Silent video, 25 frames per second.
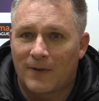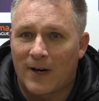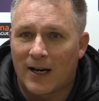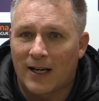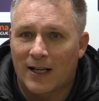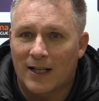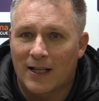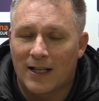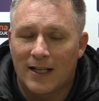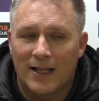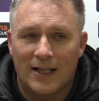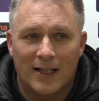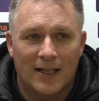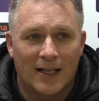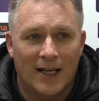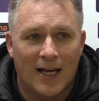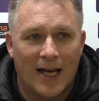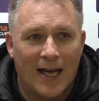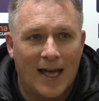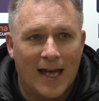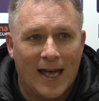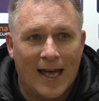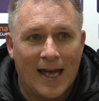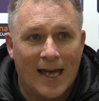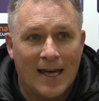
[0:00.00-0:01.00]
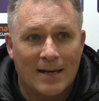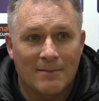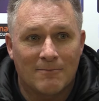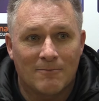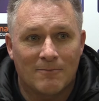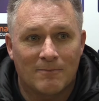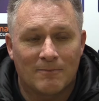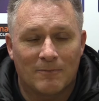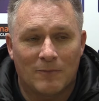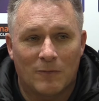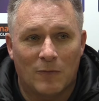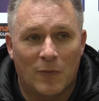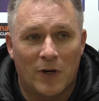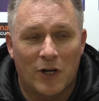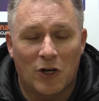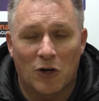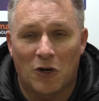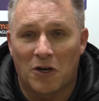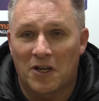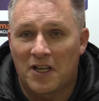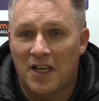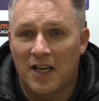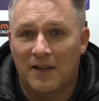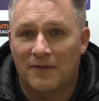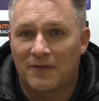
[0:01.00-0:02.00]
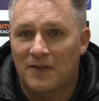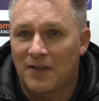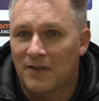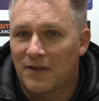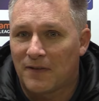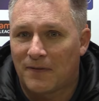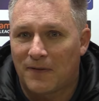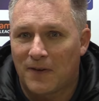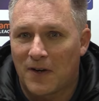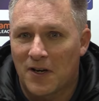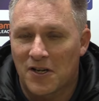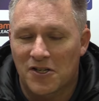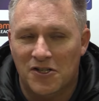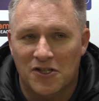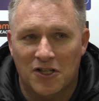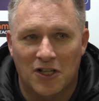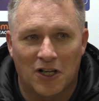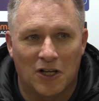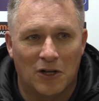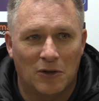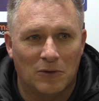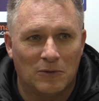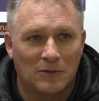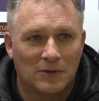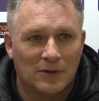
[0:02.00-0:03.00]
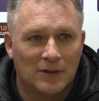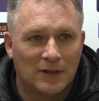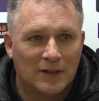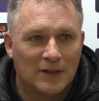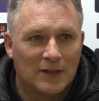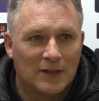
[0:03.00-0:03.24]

frankly. We got a gift of the first goal.